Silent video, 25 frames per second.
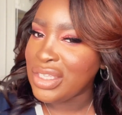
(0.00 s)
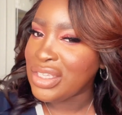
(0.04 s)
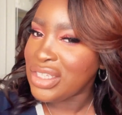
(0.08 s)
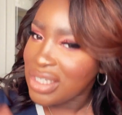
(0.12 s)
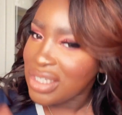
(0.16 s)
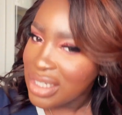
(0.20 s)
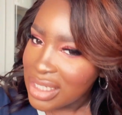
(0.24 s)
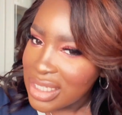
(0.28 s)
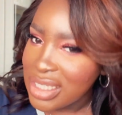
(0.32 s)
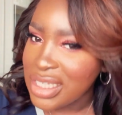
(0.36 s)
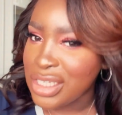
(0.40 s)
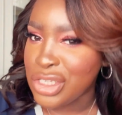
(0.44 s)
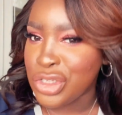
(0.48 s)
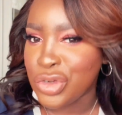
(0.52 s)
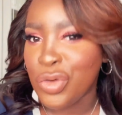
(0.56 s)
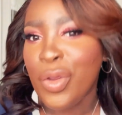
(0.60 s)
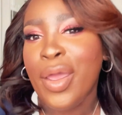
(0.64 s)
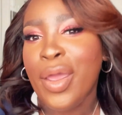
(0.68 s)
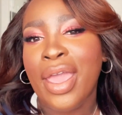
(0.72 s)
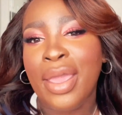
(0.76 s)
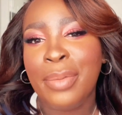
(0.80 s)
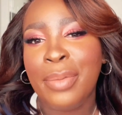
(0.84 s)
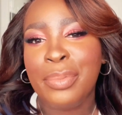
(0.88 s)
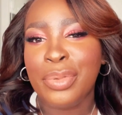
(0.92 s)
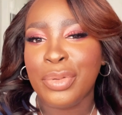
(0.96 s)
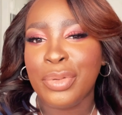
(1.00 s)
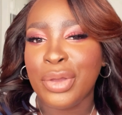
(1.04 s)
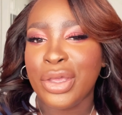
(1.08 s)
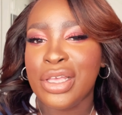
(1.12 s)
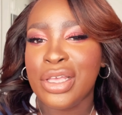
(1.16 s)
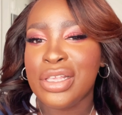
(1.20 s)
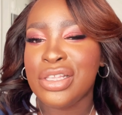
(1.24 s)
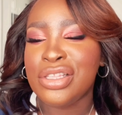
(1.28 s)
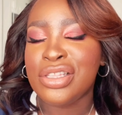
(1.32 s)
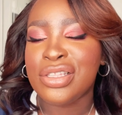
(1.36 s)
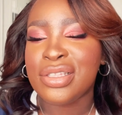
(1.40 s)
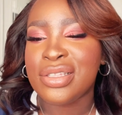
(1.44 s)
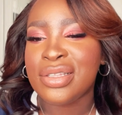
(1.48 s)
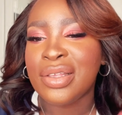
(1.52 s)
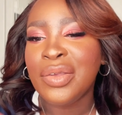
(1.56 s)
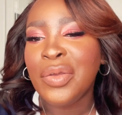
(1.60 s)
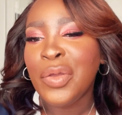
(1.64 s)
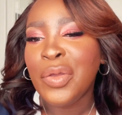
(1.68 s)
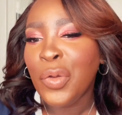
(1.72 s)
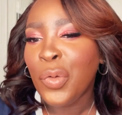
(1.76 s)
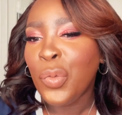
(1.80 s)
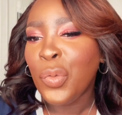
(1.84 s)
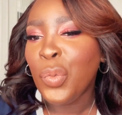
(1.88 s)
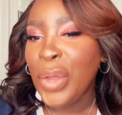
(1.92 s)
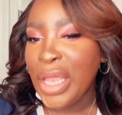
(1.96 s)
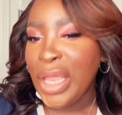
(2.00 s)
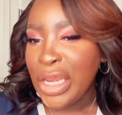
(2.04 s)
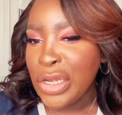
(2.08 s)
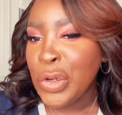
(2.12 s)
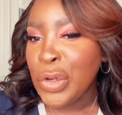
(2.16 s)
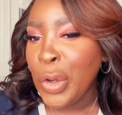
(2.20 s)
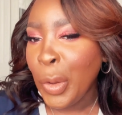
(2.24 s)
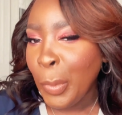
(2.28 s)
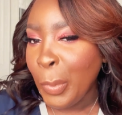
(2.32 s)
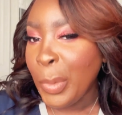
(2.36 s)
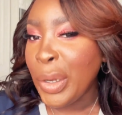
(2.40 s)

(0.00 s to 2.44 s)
just subscribe, because we do